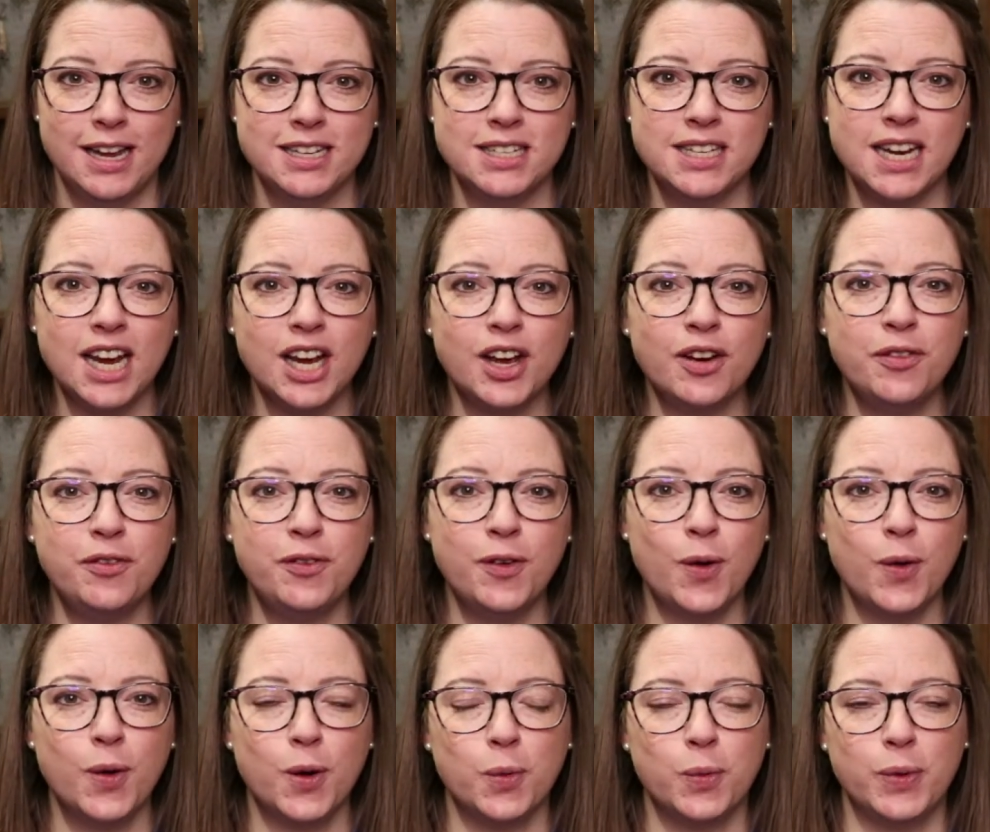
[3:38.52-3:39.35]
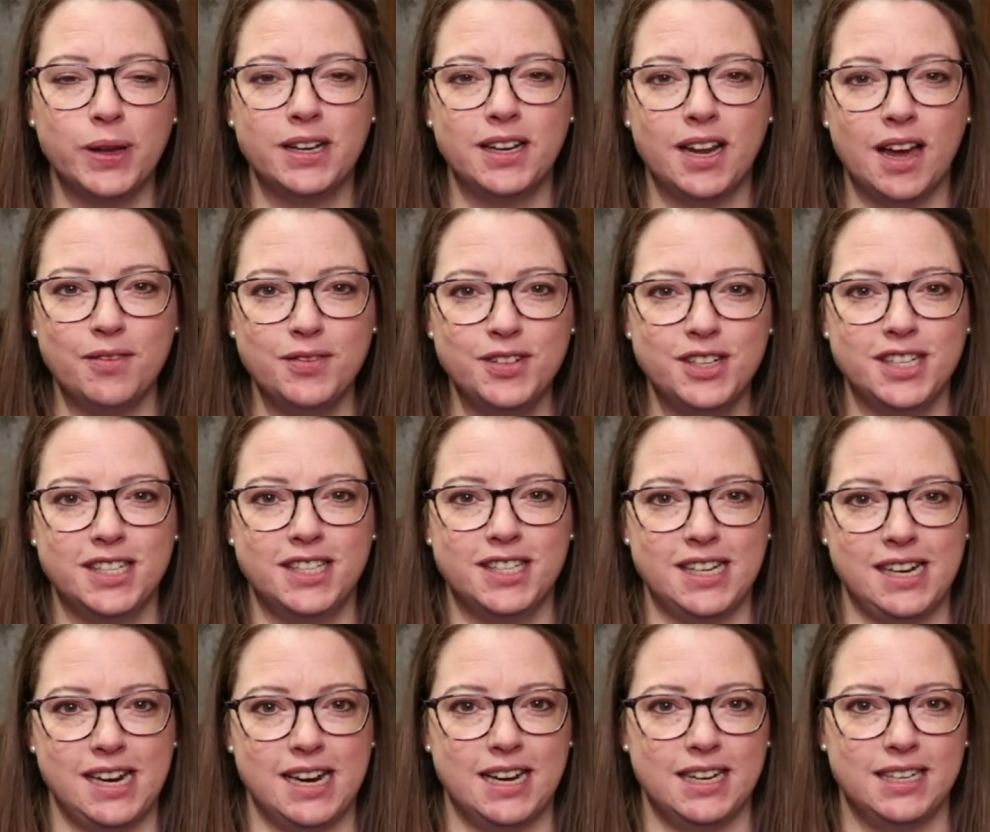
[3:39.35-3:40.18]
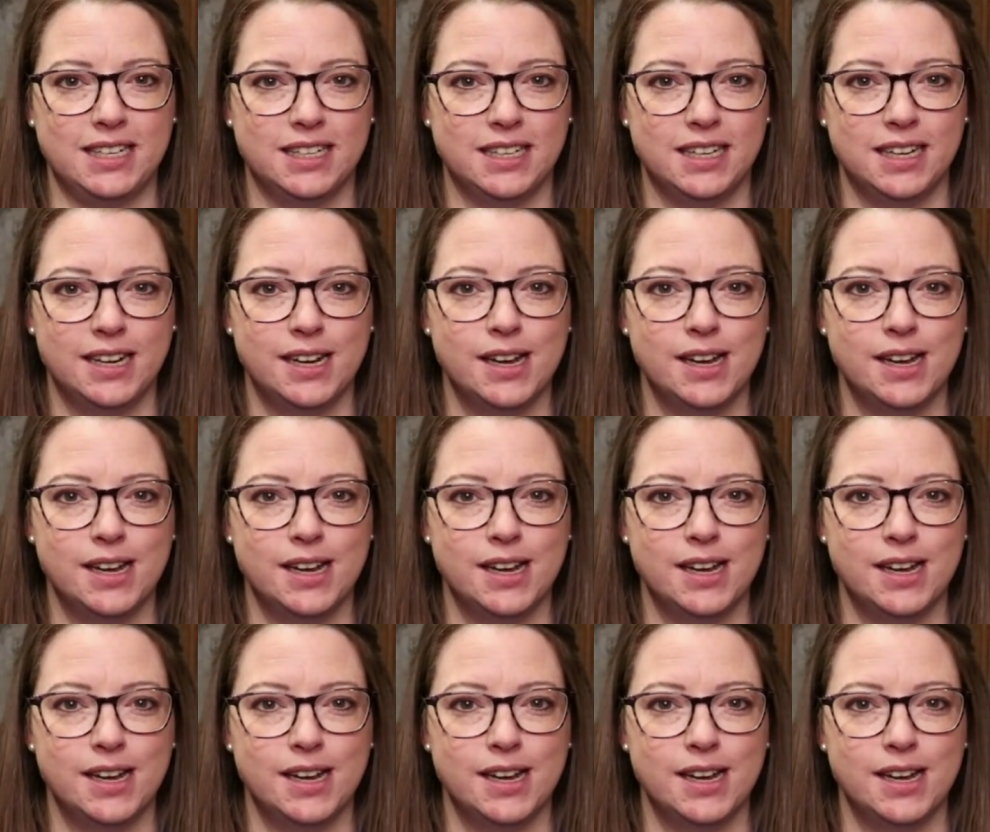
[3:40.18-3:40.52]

take a photo, we'd love to see it.